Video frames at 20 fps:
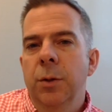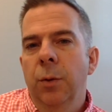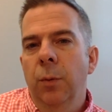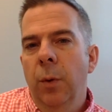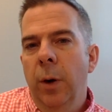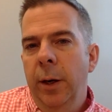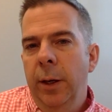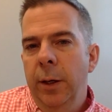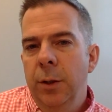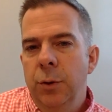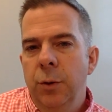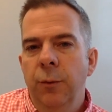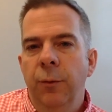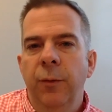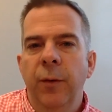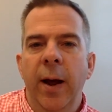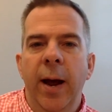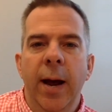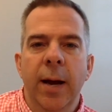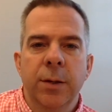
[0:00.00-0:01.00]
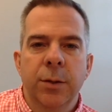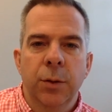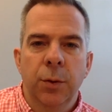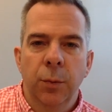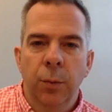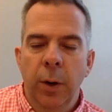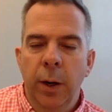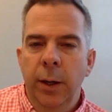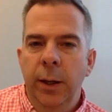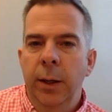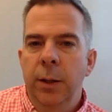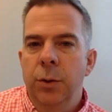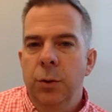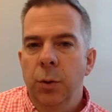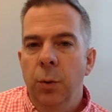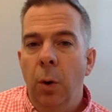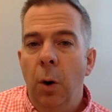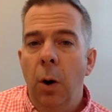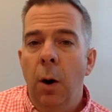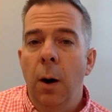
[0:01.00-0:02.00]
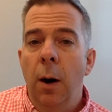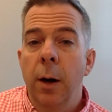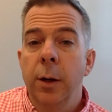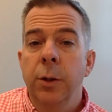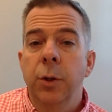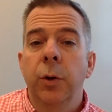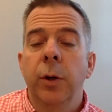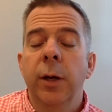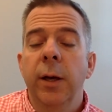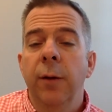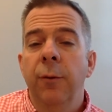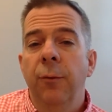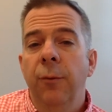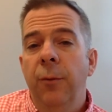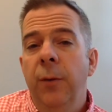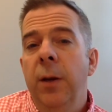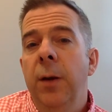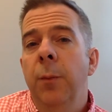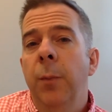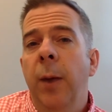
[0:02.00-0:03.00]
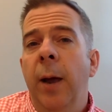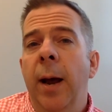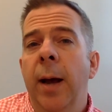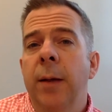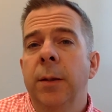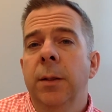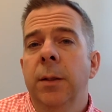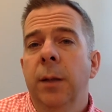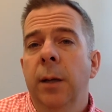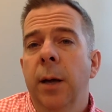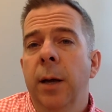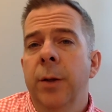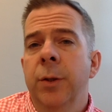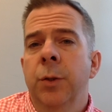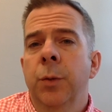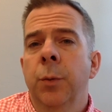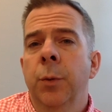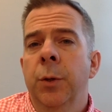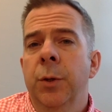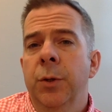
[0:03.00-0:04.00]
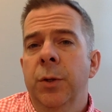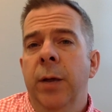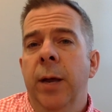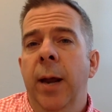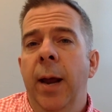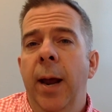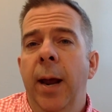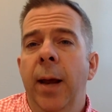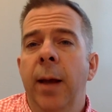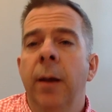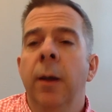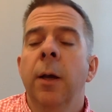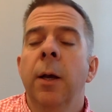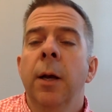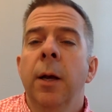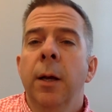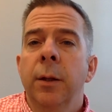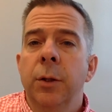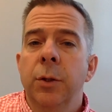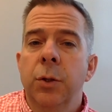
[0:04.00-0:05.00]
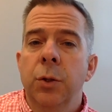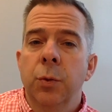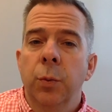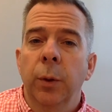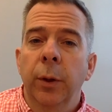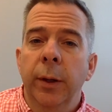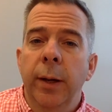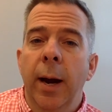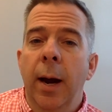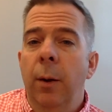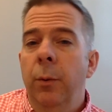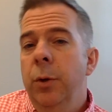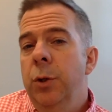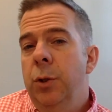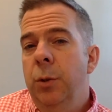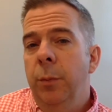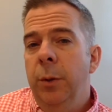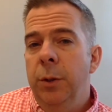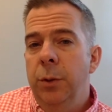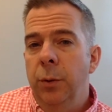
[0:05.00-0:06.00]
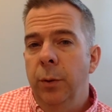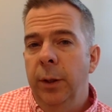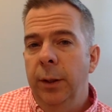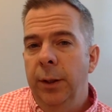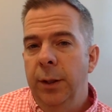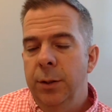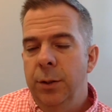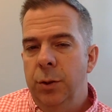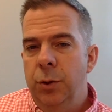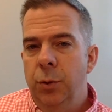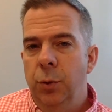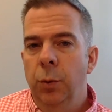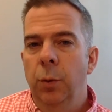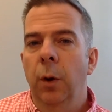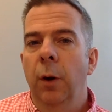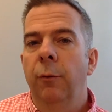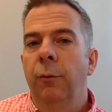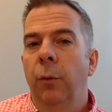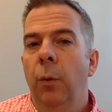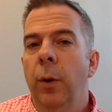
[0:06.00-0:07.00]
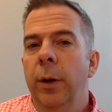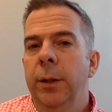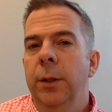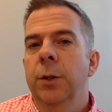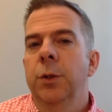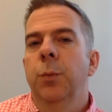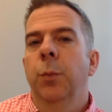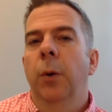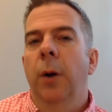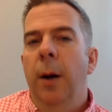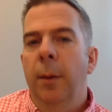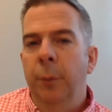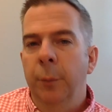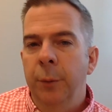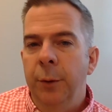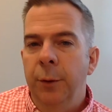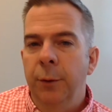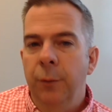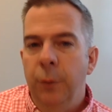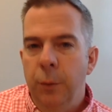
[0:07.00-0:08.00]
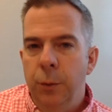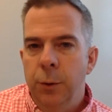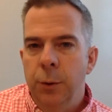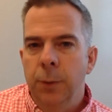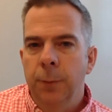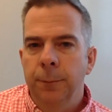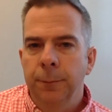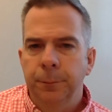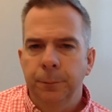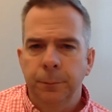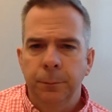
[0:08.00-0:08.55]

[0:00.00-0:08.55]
They're running it too fast. They're running it too hard. You can give feedback to the customer to say, hey, this is really how we should be doing this to avoid this problem in the future.